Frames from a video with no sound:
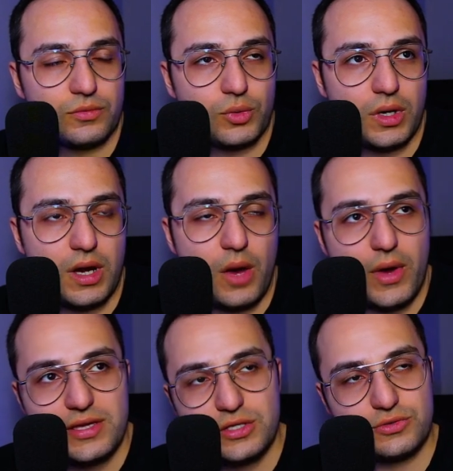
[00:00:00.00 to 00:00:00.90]
how I
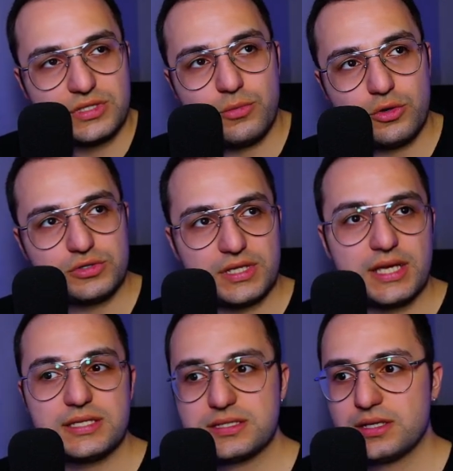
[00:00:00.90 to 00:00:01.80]
use the most
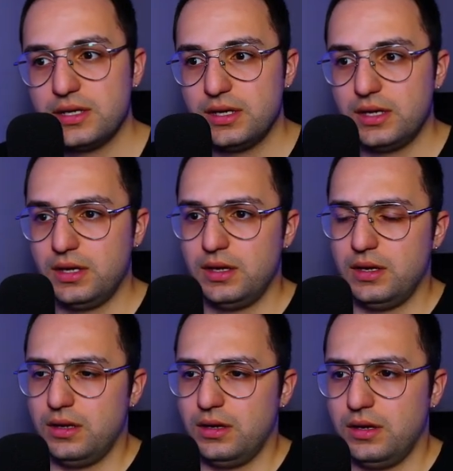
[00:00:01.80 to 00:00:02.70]
is
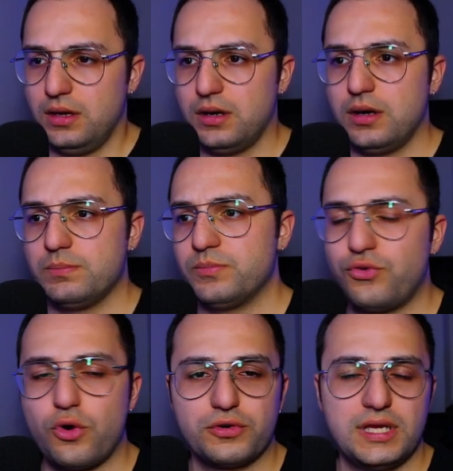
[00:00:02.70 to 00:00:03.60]

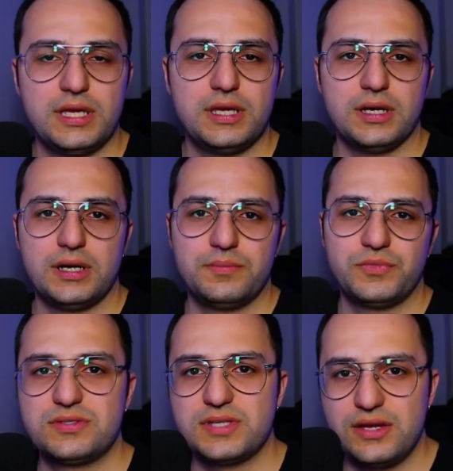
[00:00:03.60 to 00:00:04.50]
for the
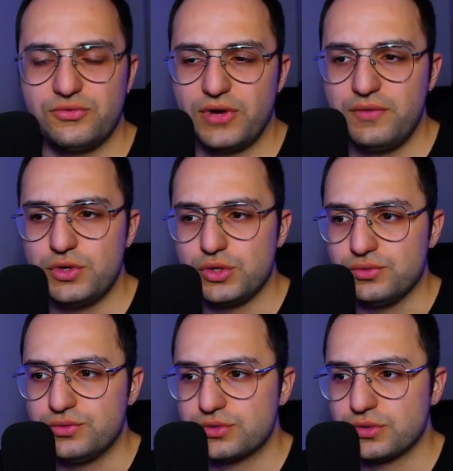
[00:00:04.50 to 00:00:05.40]
design
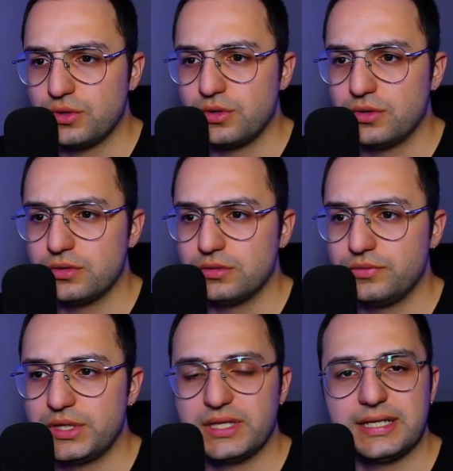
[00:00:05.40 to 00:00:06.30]
reviews or
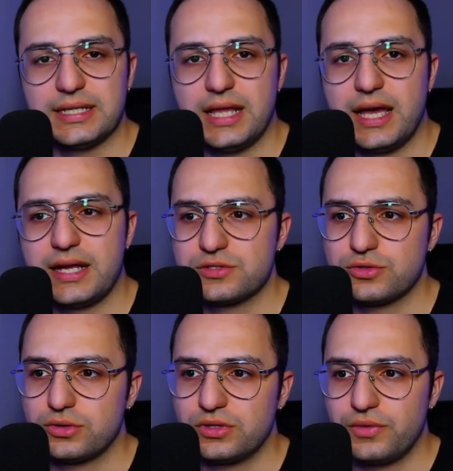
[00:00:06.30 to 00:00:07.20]
with the clients or
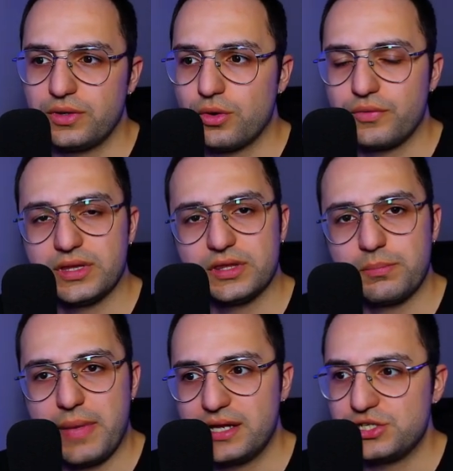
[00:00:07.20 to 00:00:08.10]
with the
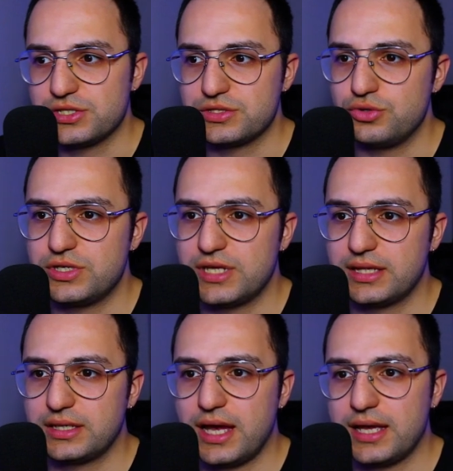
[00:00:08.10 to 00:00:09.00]
managers. You can
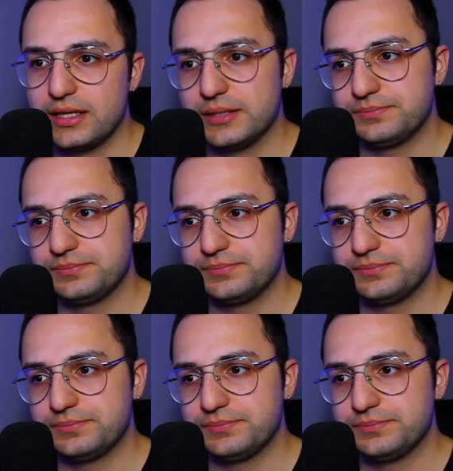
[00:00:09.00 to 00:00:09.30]
kind of